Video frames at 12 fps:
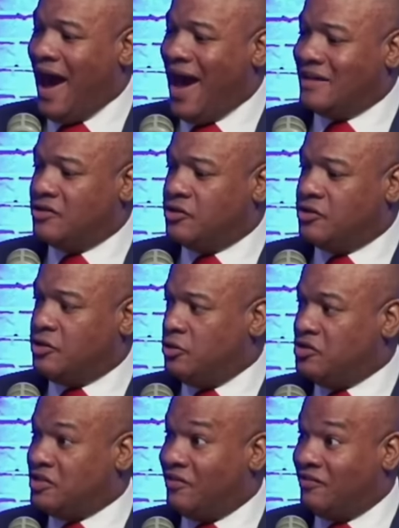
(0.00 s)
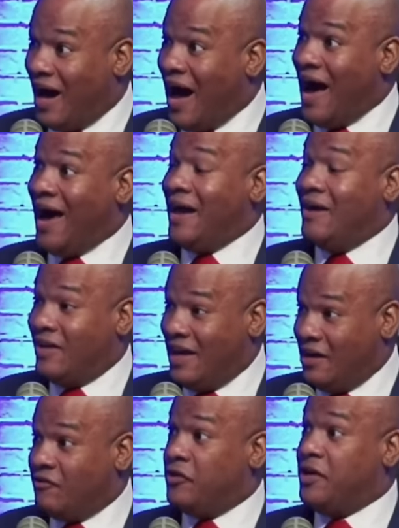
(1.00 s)
and to survive
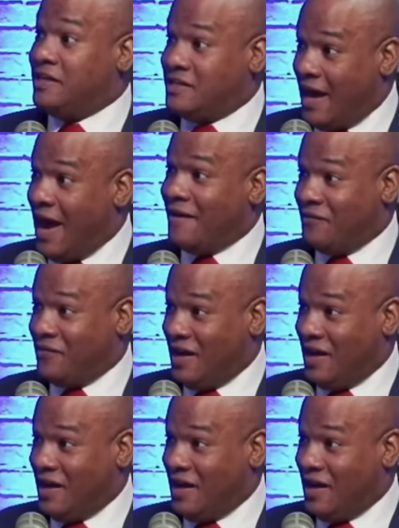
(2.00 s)
every attack